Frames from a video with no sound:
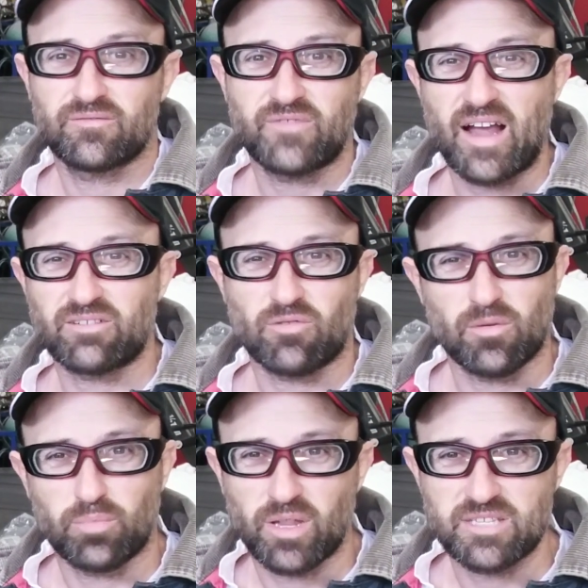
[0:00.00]

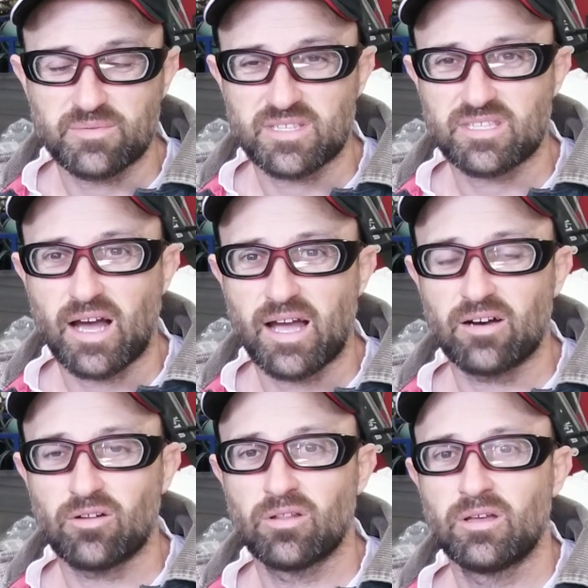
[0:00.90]
factory replacement
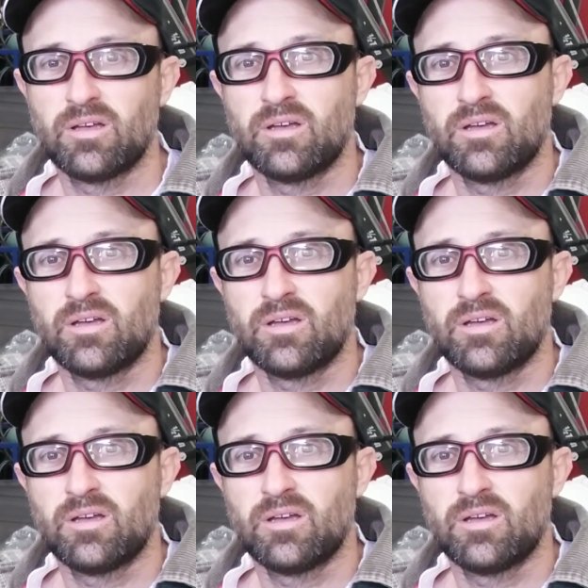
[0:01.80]
style